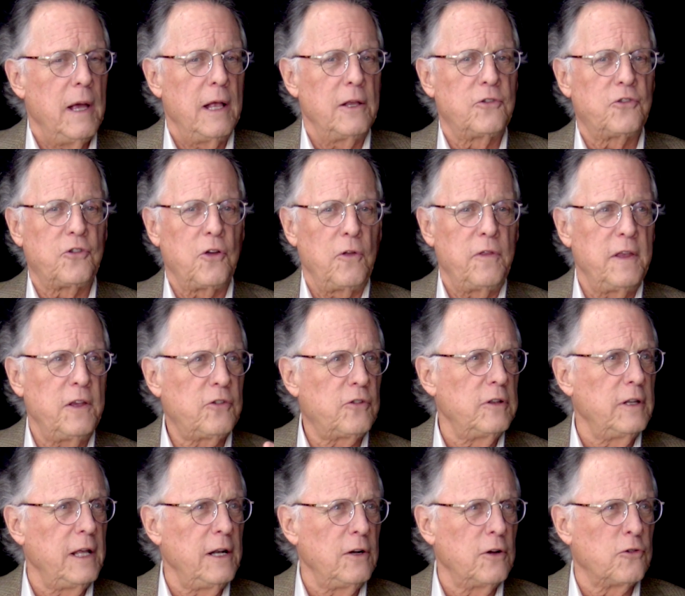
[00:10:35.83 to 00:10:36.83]
And so this
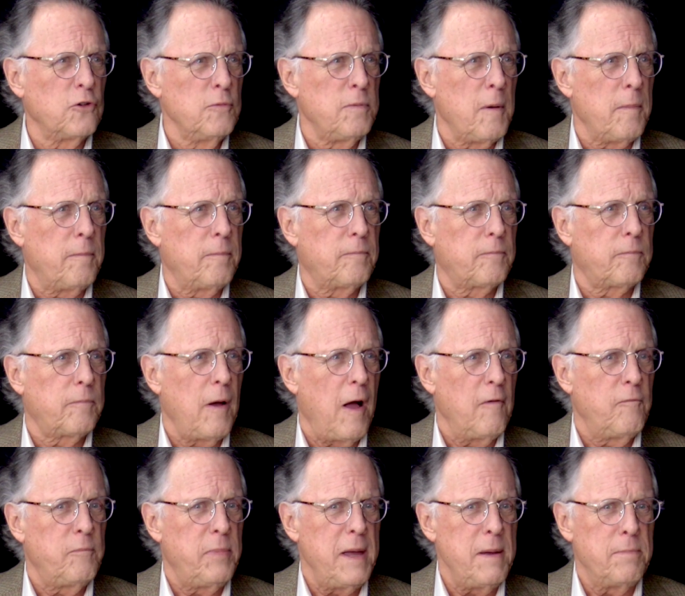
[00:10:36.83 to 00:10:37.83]
little group of,
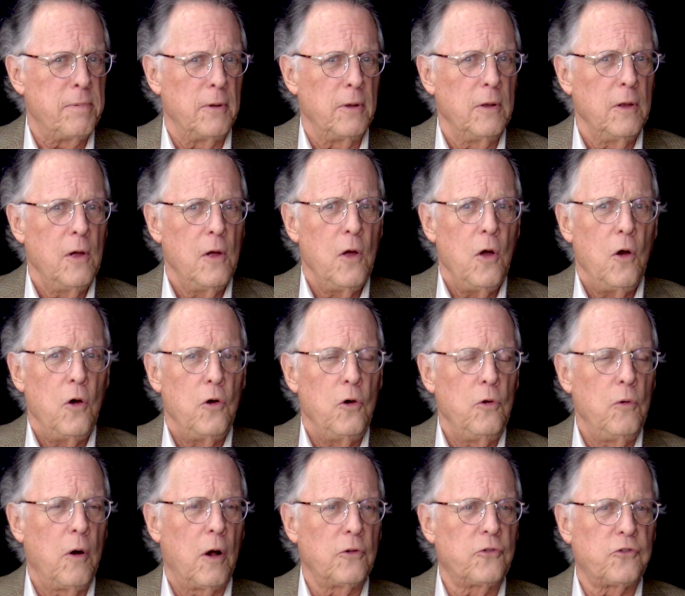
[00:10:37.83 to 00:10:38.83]
of people
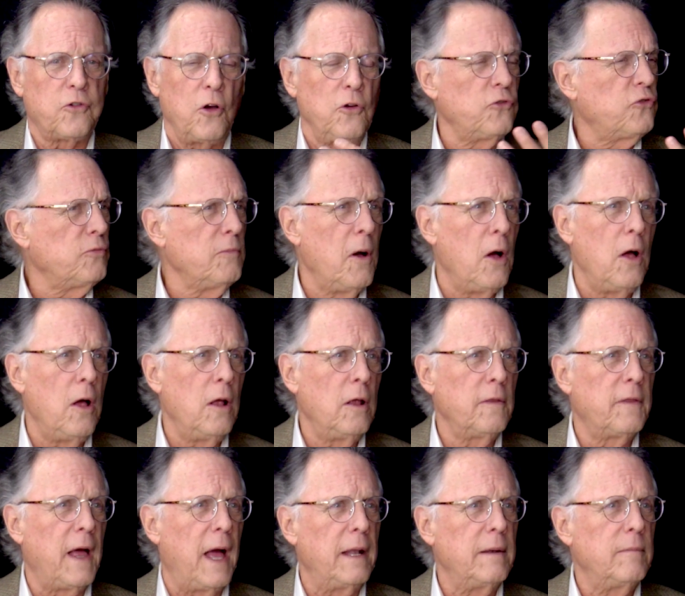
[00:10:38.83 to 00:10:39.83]
who are so
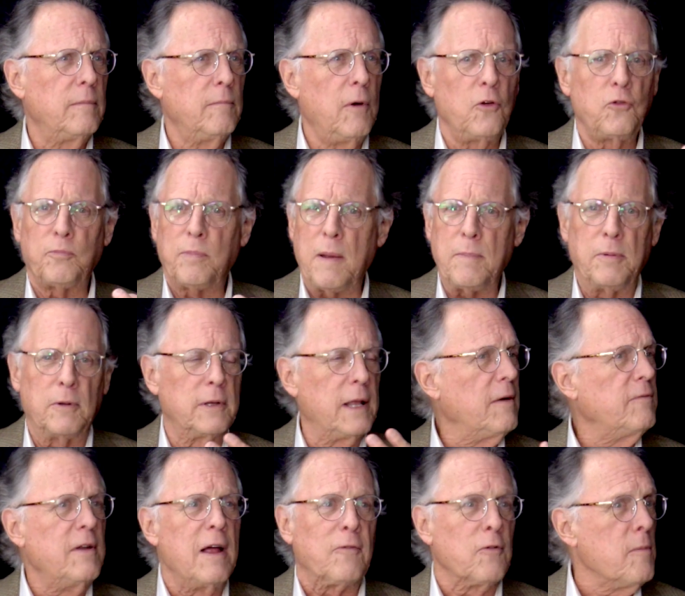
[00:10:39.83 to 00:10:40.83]
small that most people
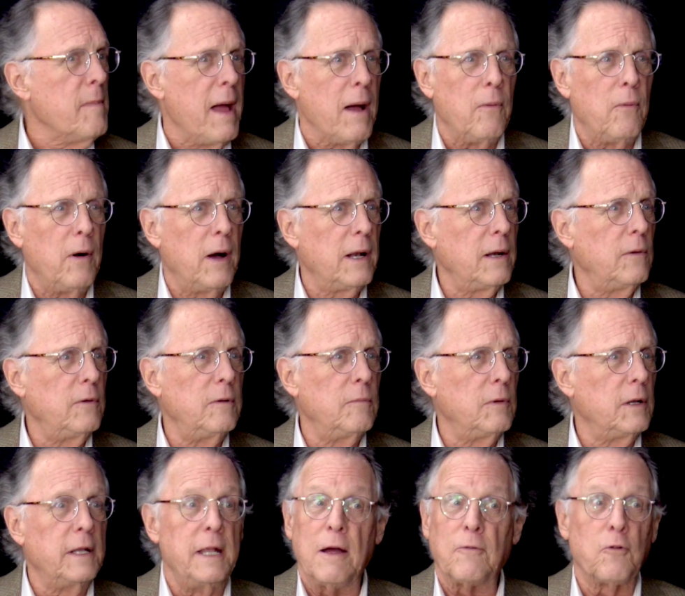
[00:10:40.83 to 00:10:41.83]
have never met one and
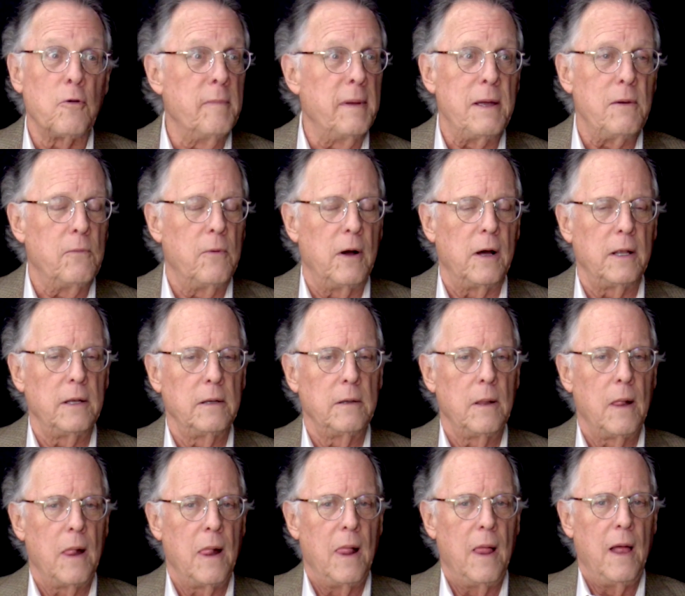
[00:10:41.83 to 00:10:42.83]
will never meet
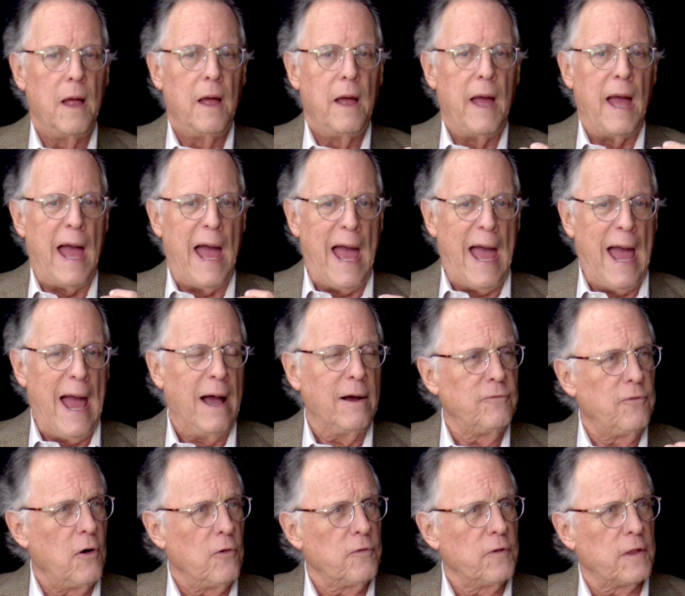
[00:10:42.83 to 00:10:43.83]
one
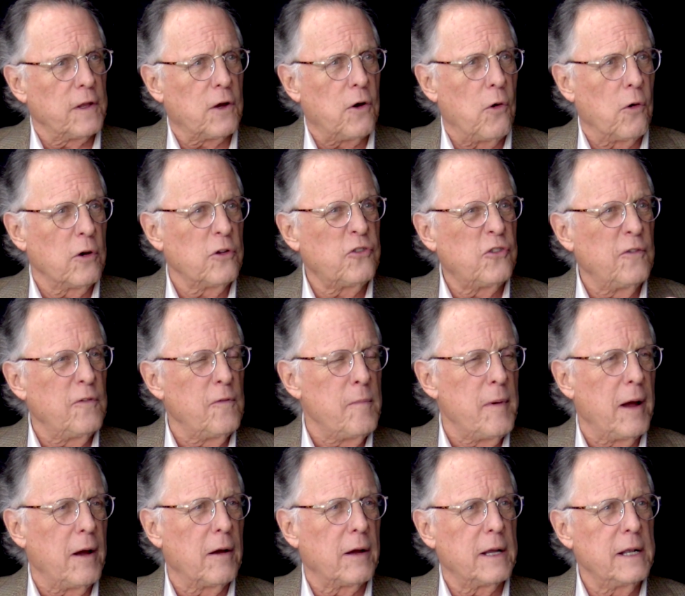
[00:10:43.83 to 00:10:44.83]
have over the course of
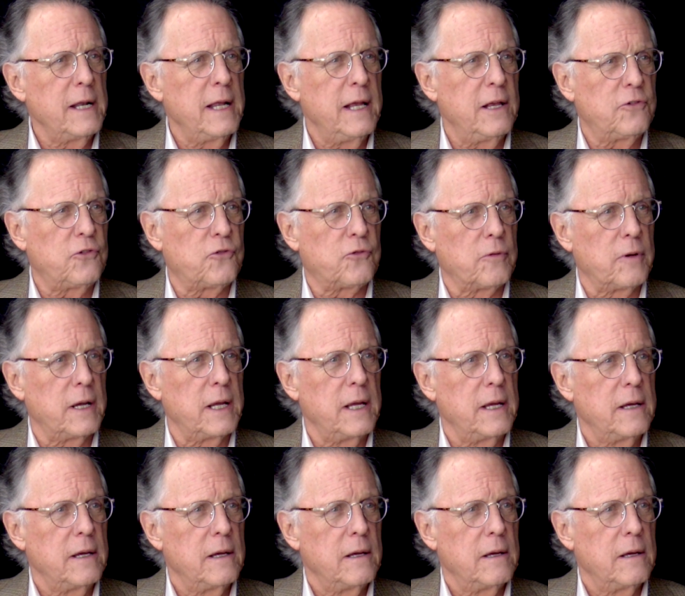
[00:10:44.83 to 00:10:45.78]
American history